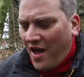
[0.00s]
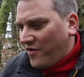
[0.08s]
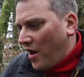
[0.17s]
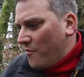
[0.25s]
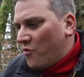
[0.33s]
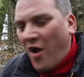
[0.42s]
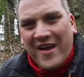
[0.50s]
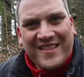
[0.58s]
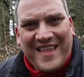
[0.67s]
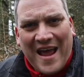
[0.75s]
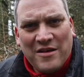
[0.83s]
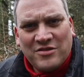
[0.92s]
I've come
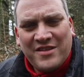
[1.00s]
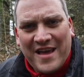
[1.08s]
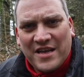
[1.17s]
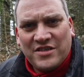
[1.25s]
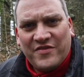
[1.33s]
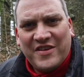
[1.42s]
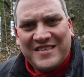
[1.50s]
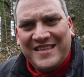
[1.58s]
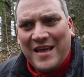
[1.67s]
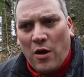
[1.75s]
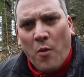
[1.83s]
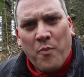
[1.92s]
right down to the edge of this
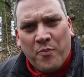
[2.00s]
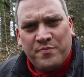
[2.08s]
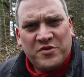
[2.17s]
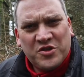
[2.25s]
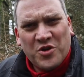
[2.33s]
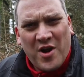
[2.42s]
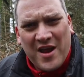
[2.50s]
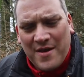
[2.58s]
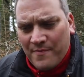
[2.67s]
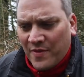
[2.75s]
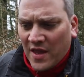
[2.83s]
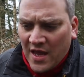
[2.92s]
little
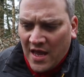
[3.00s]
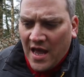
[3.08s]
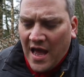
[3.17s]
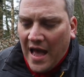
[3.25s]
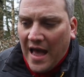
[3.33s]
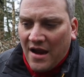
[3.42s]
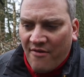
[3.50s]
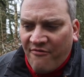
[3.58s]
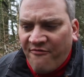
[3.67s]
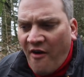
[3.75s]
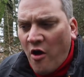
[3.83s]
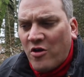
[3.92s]
stream, and I'm
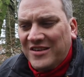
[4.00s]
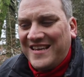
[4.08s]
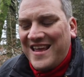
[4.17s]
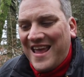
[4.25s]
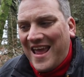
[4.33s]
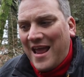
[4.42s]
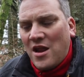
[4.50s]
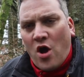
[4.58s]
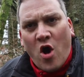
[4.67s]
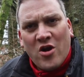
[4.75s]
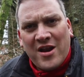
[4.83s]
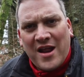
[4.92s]
focusing in
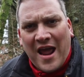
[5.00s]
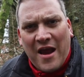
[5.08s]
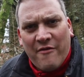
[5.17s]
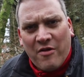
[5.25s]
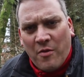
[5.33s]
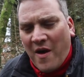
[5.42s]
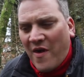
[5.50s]
on an area